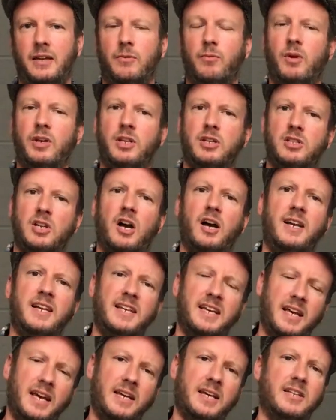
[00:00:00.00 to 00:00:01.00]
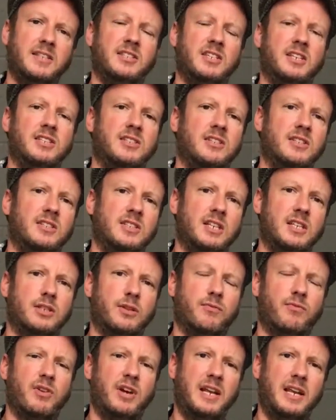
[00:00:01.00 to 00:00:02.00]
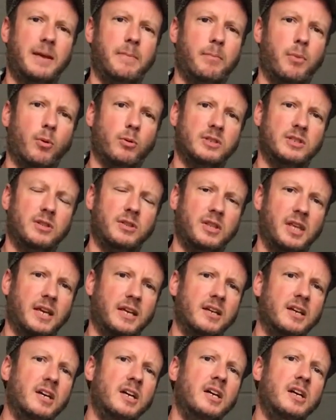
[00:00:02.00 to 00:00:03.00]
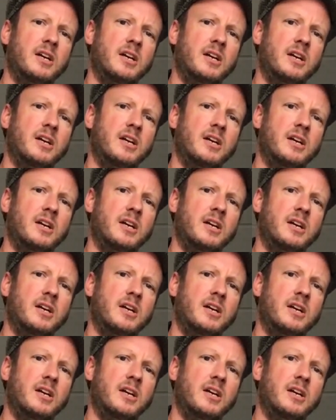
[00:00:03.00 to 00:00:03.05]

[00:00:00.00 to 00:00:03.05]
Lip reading: And when you're dialing in, consistency is a really important thing.